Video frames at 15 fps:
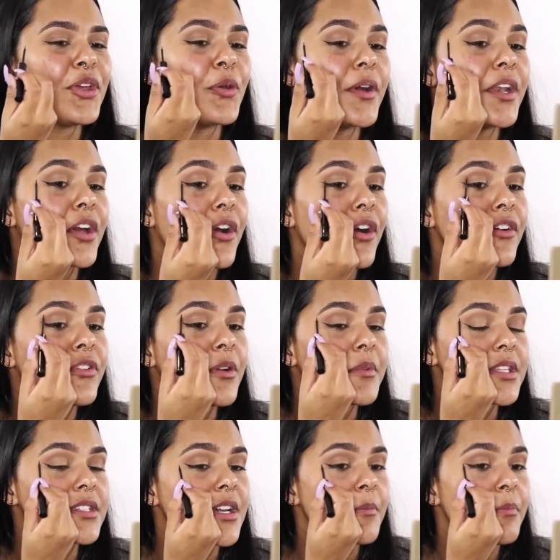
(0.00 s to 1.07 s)
You want to go from
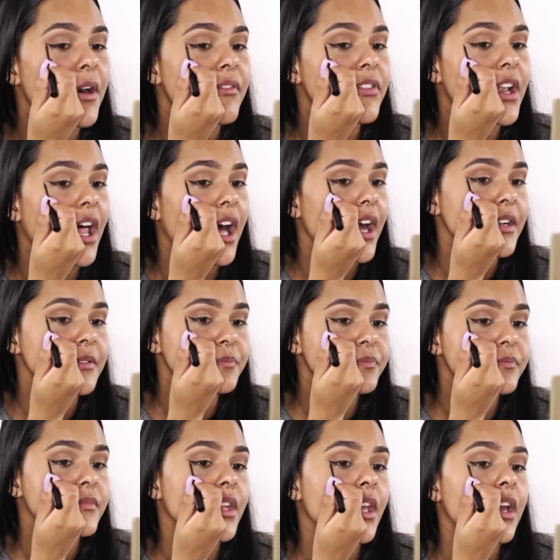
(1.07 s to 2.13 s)
the tip of the line,
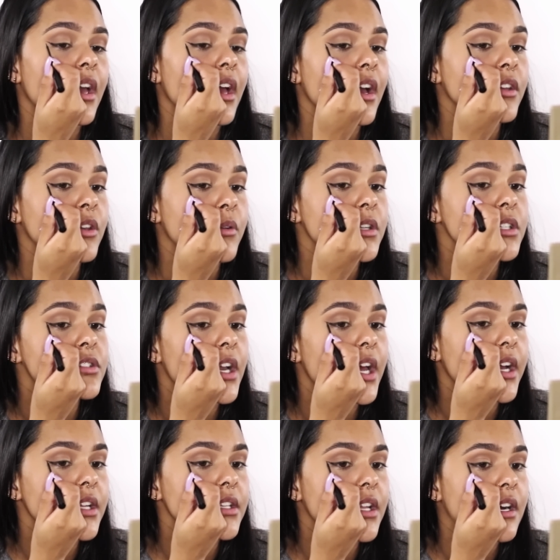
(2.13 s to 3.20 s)
and you want to
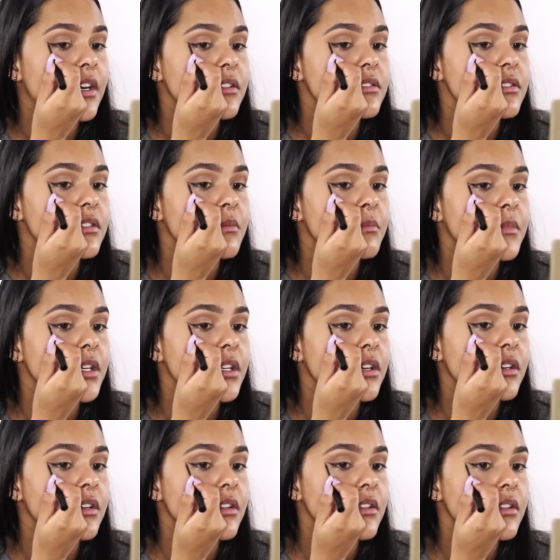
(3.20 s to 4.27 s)
drag it down to the
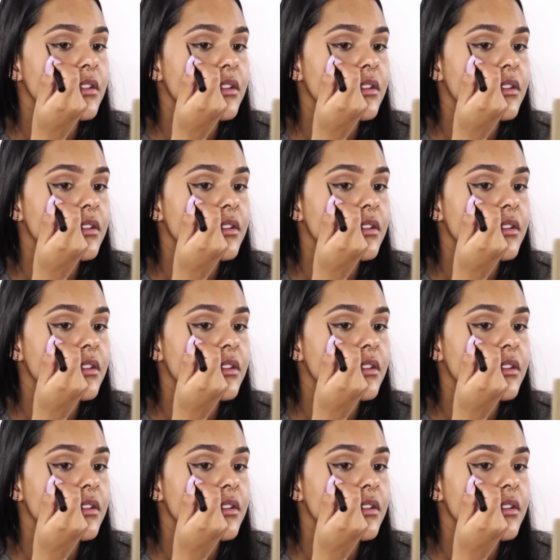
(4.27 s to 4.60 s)
middle